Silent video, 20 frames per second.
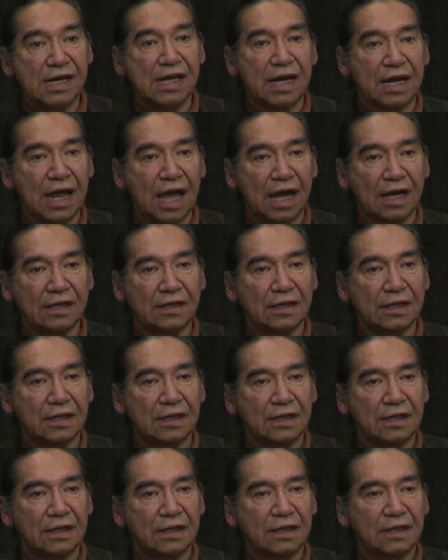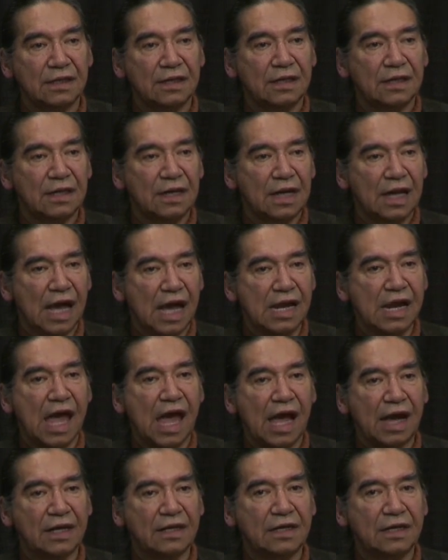Indian Act, an
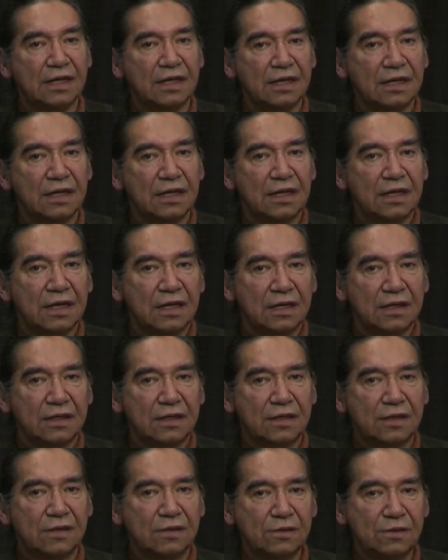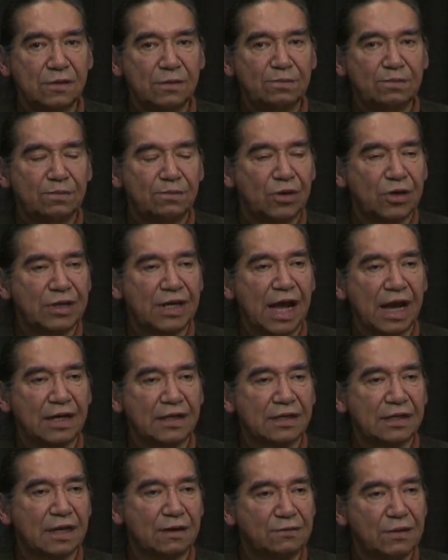act to
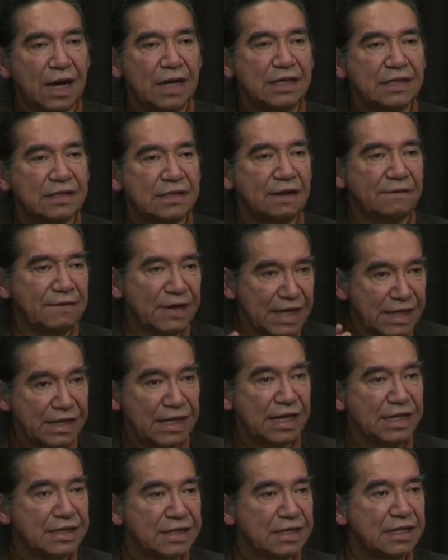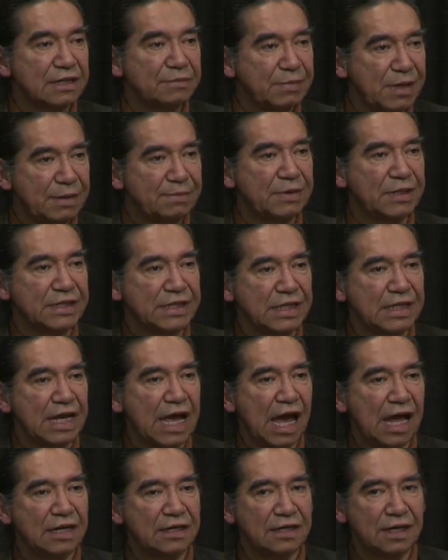protect the rights of indigenous peoples in
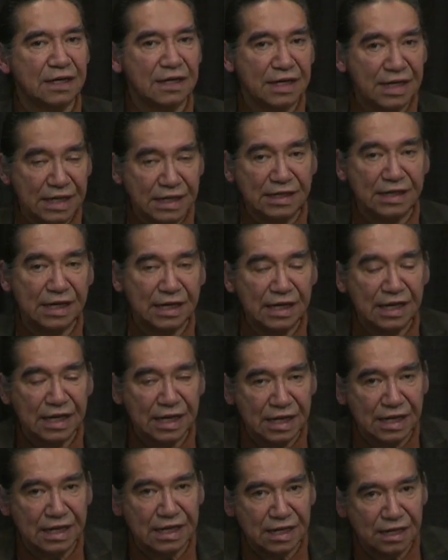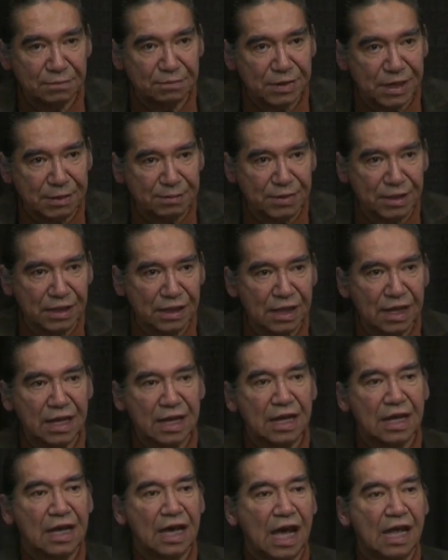Canada, Indian people,
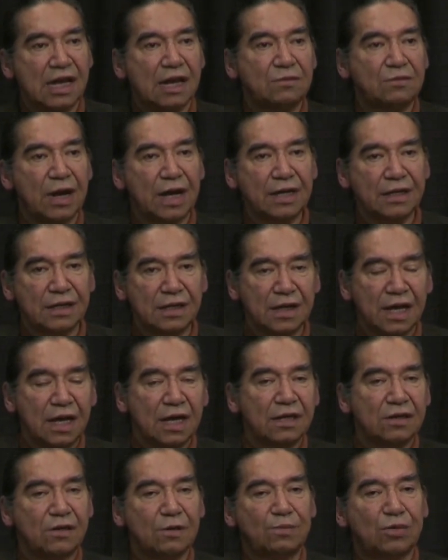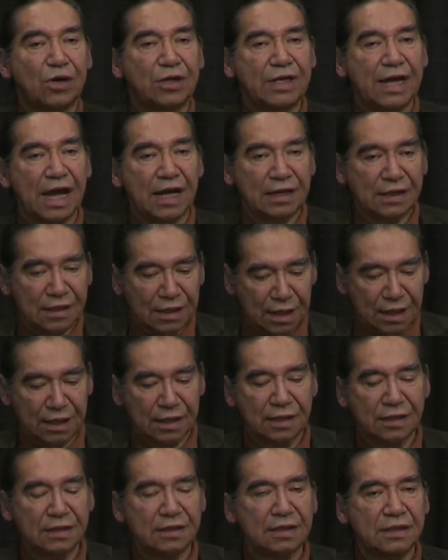and the right to protect
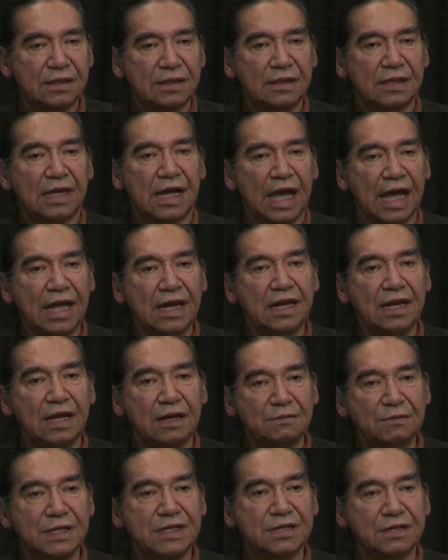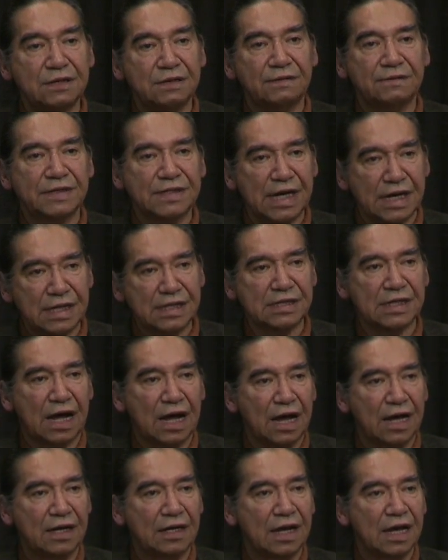the, the Indian reserves set
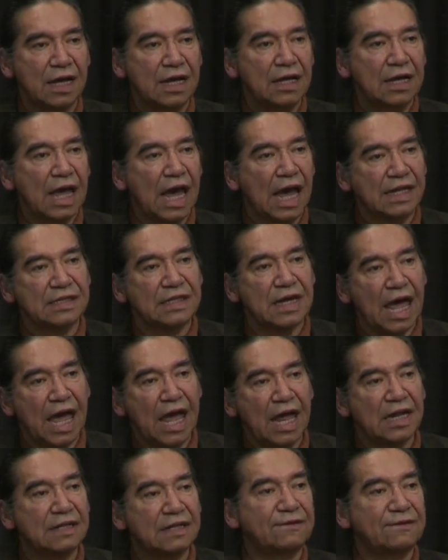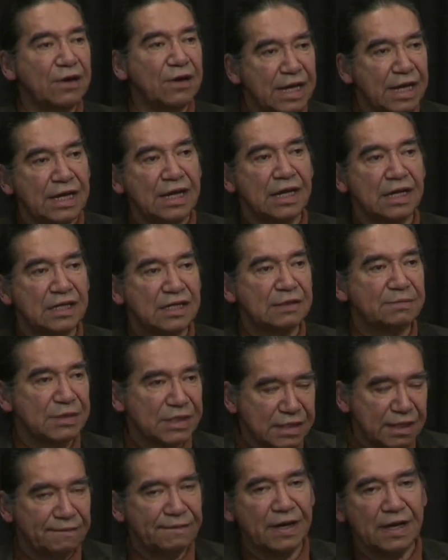aside as lands for Indians,
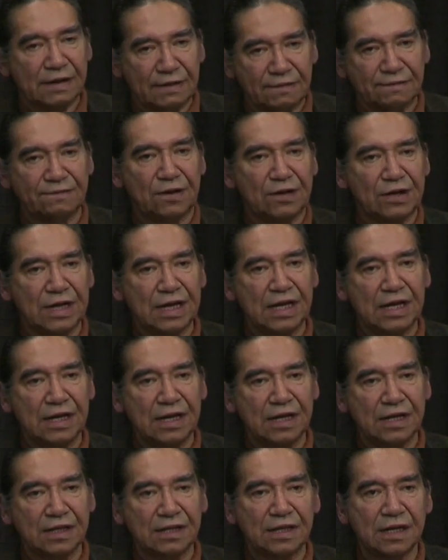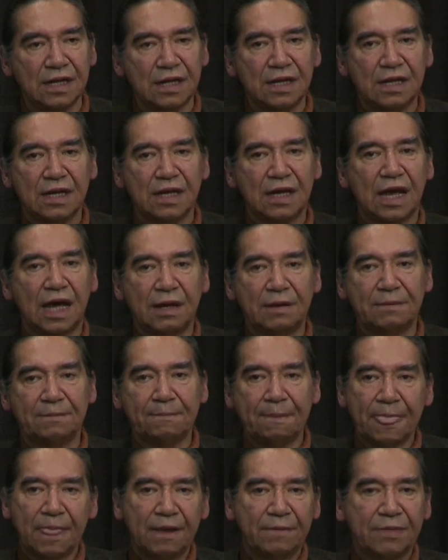specifically for the Indians.
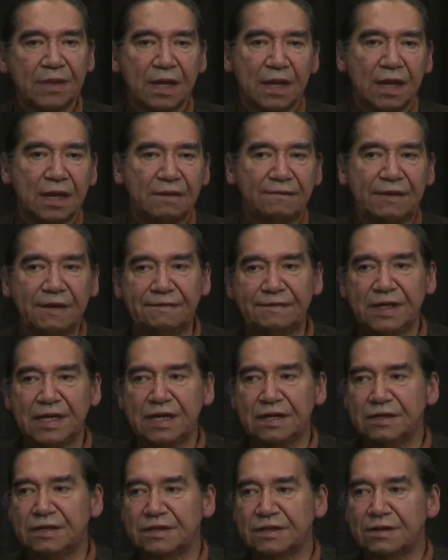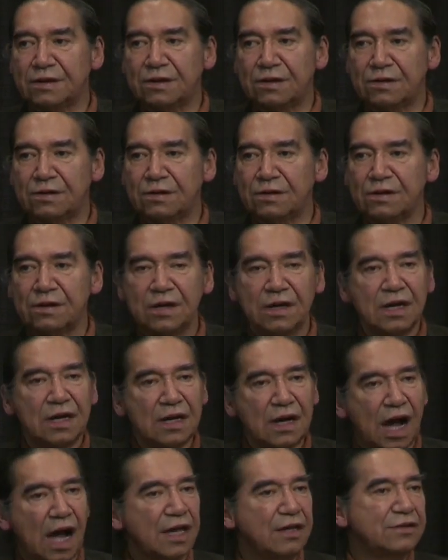And 50 years ago,
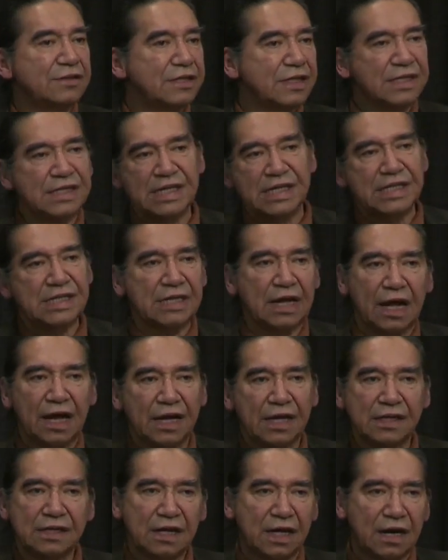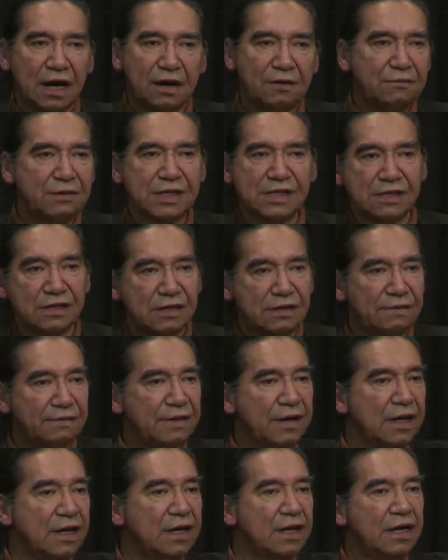I used to see signs on our
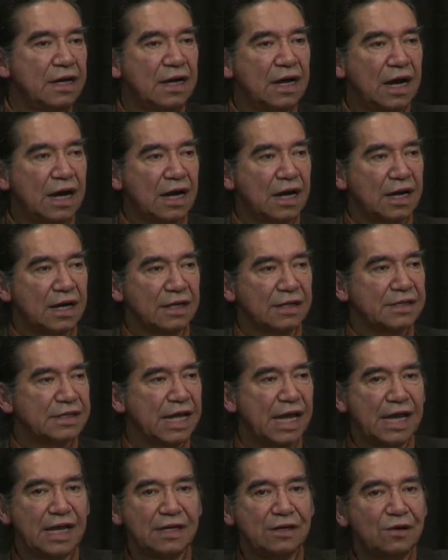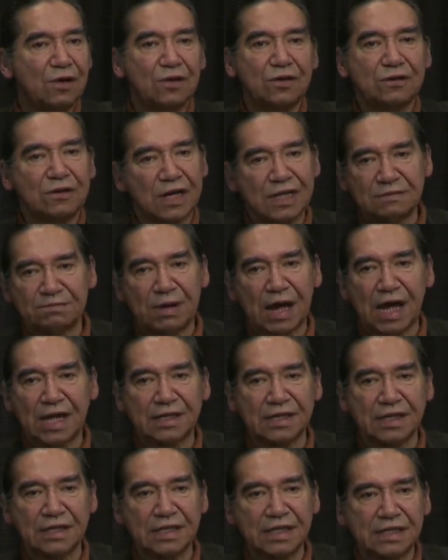reserve uh, saying, no
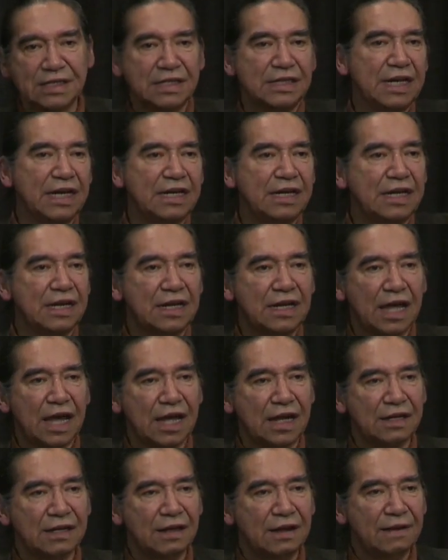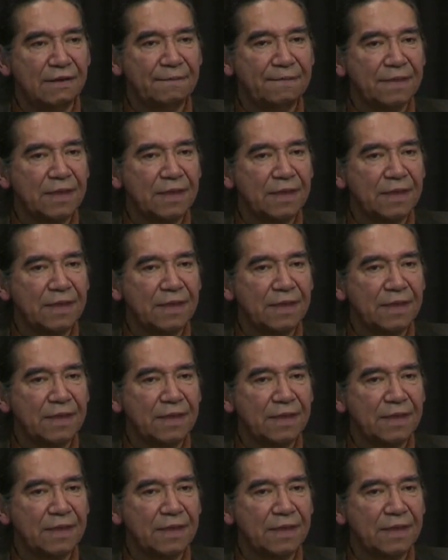trespassing, this is Indian land.